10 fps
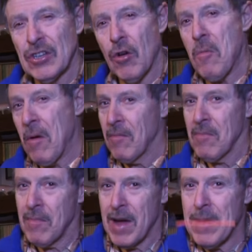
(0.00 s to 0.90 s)
So
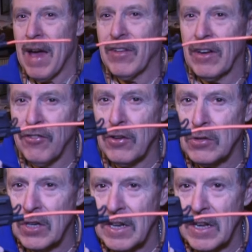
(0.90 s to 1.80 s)
maybe having a
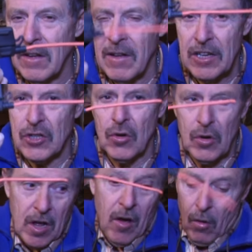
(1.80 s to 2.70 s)
fuse in there is
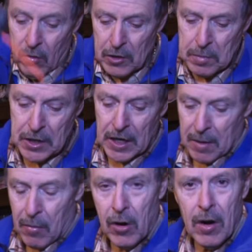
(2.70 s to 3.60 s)
good. On this
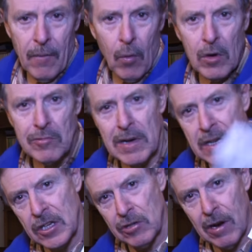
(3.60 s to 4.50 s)
particular model, always read
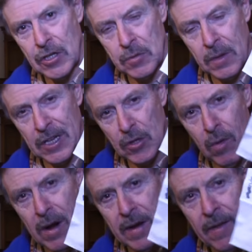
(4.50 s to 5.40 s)
the instructions with each
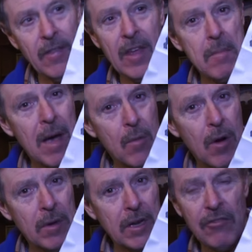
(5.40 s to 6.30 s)
one. They may
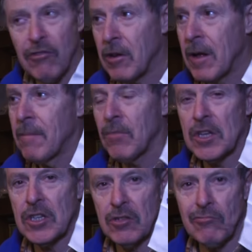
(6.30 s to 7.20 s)
well be different.
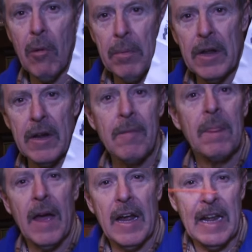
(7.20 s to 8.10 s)
It says drop in
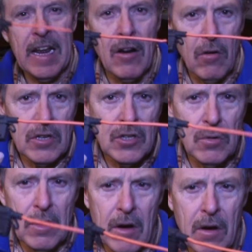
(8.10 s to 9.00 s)
an inline
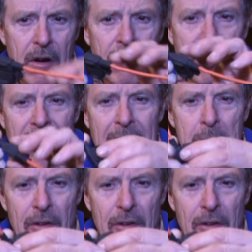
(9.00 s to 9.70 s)
two and a half amp